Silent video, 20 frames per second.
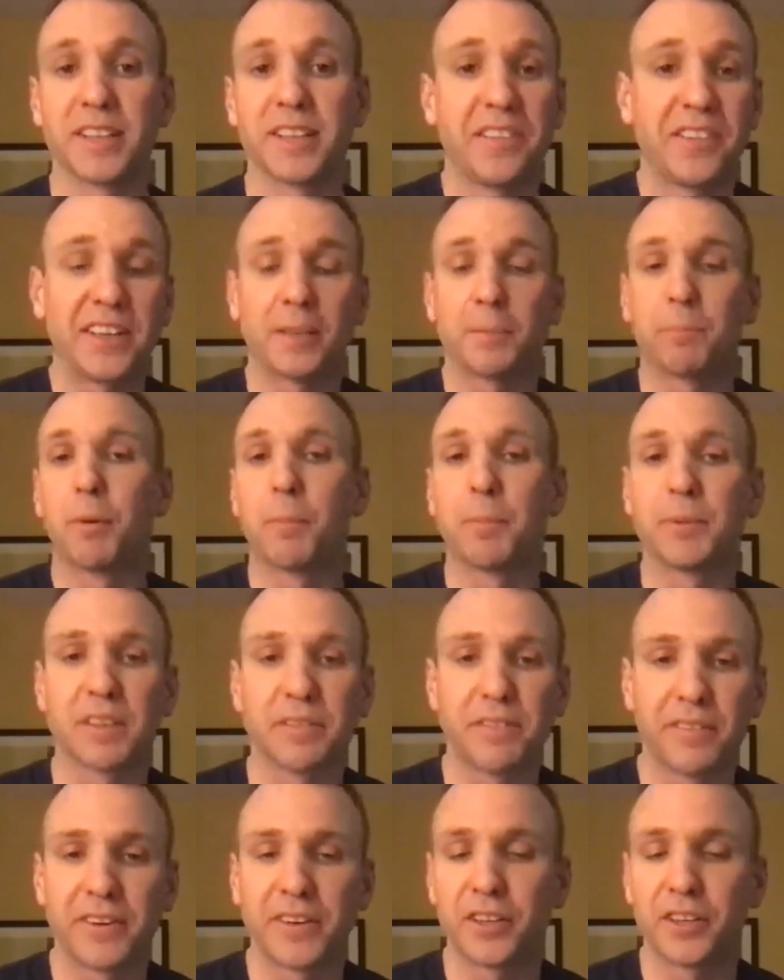And I think the purpose
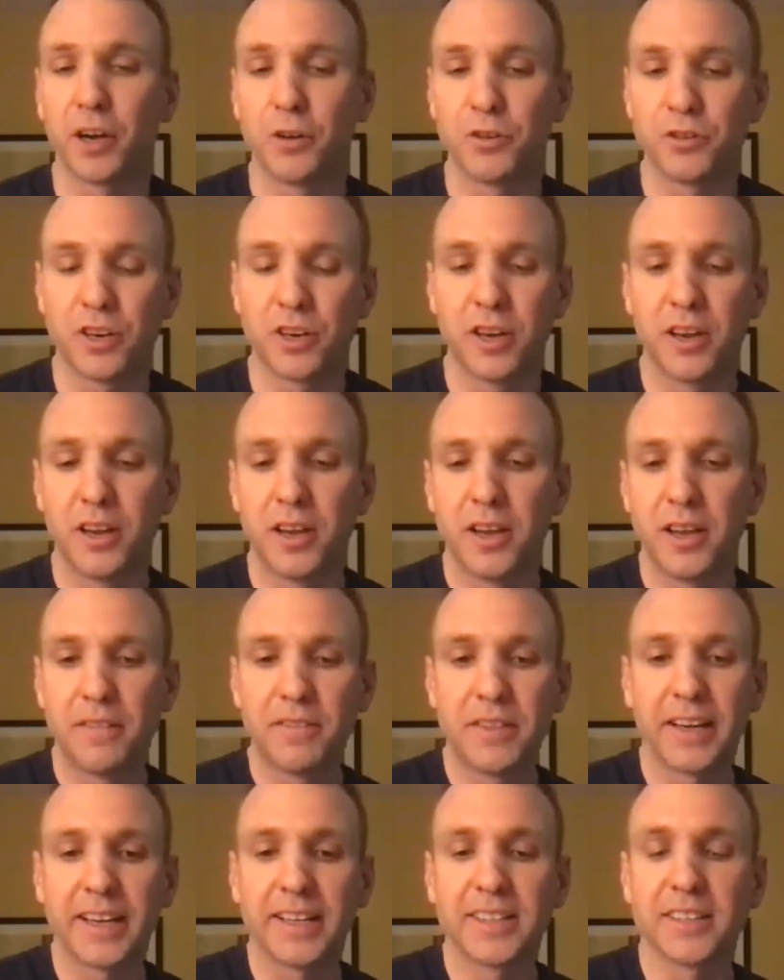of every coach
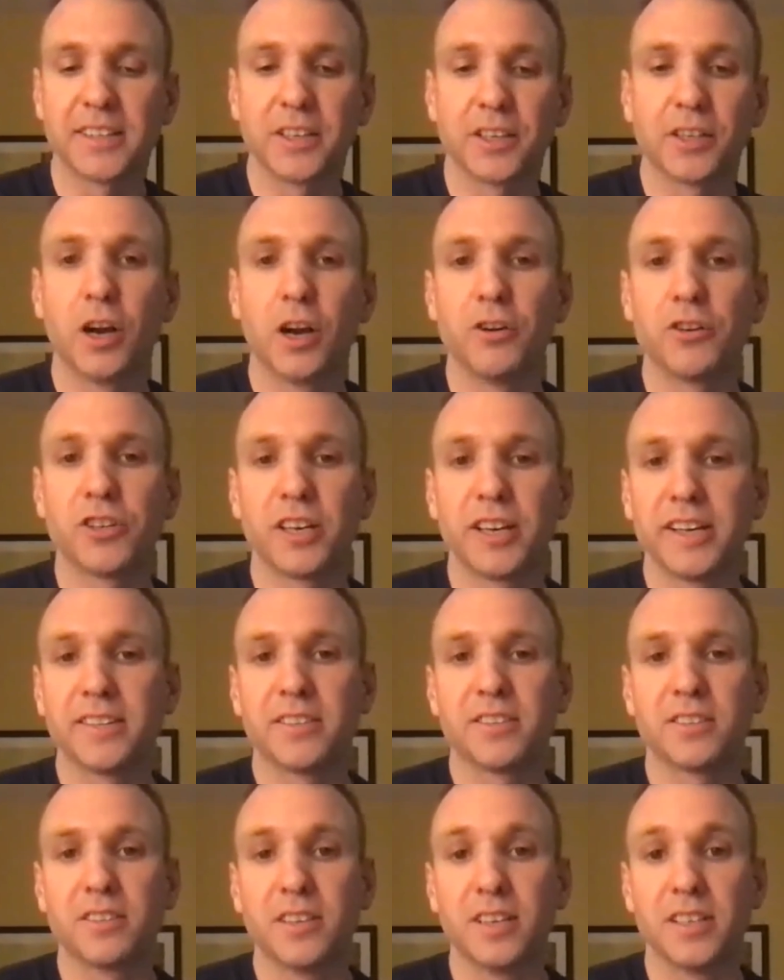that gets into coaching,
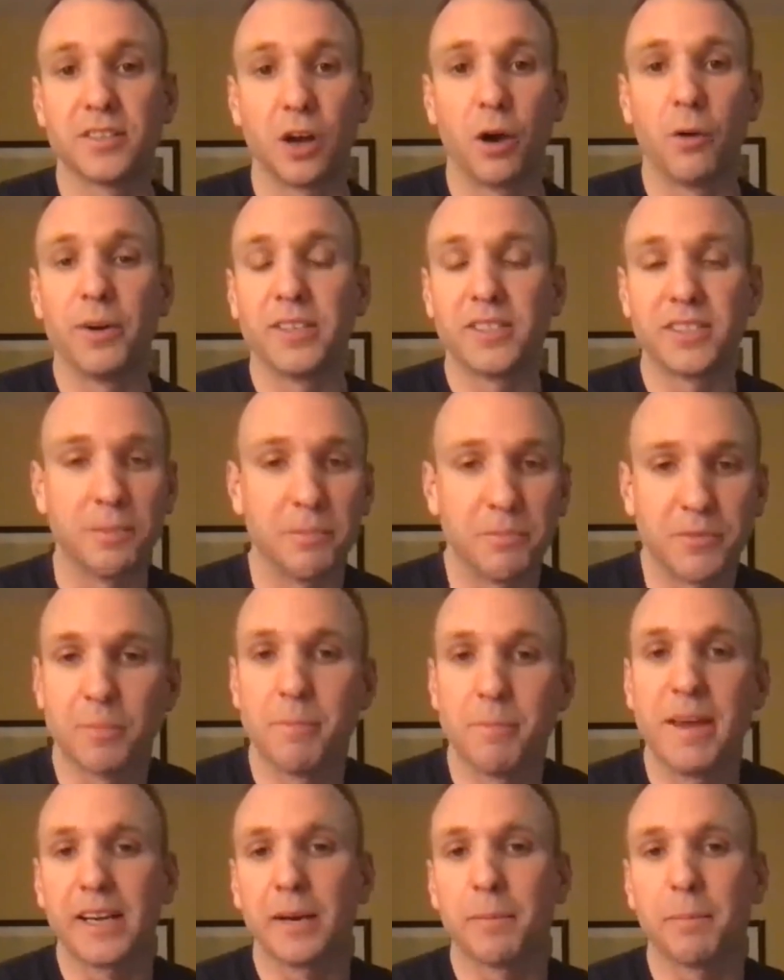it's it's always to, to
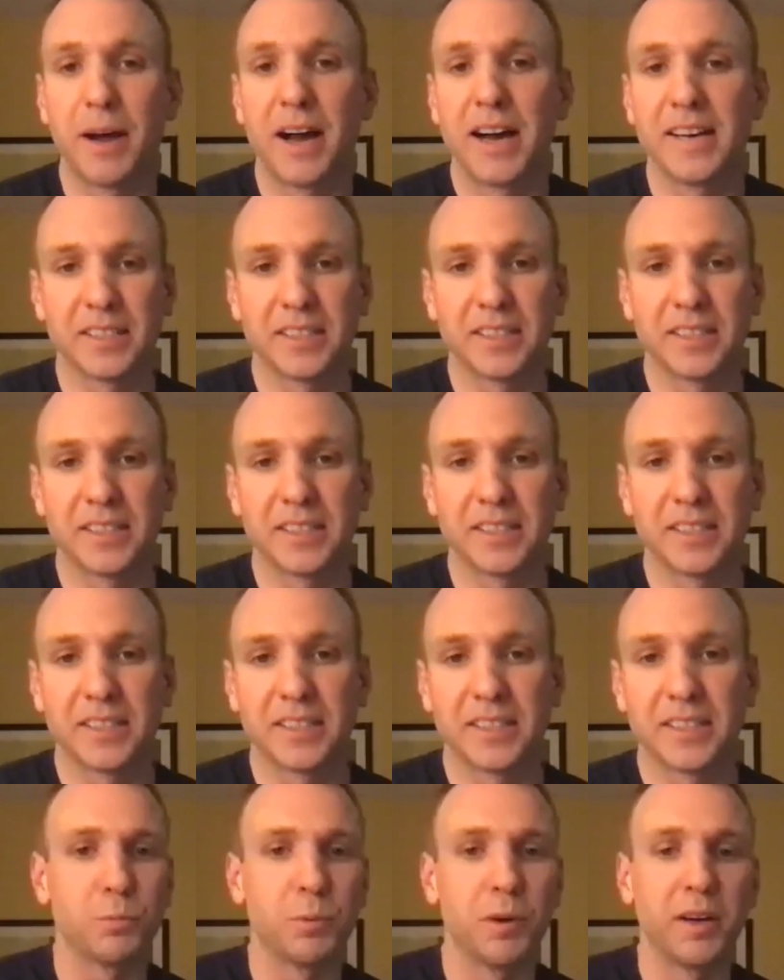make a positive
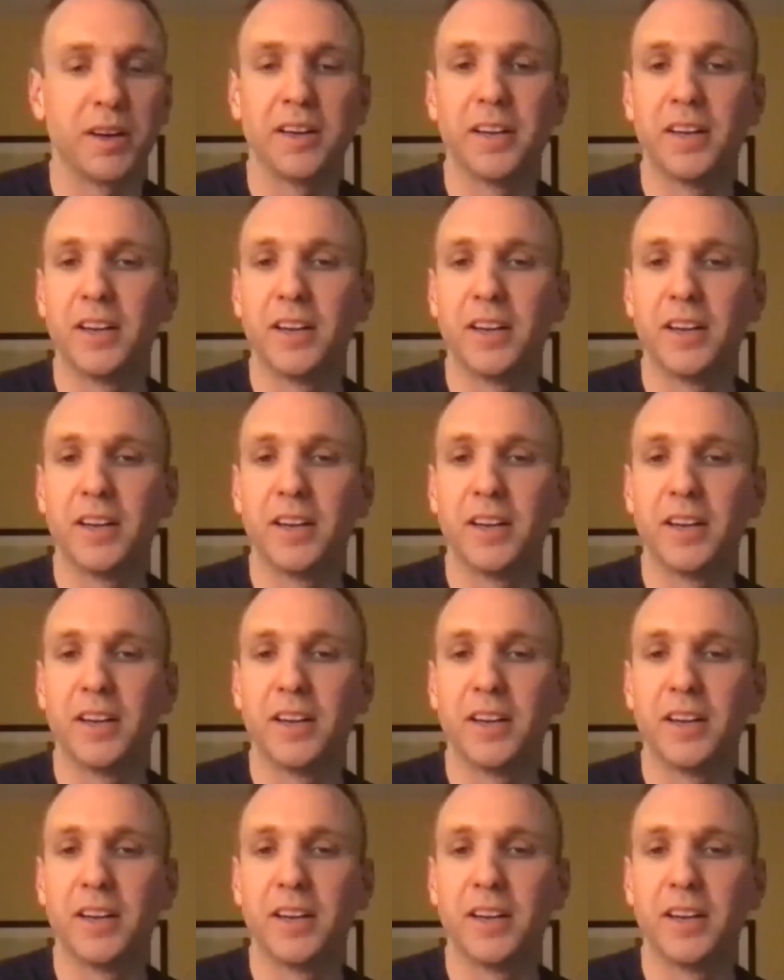difference. But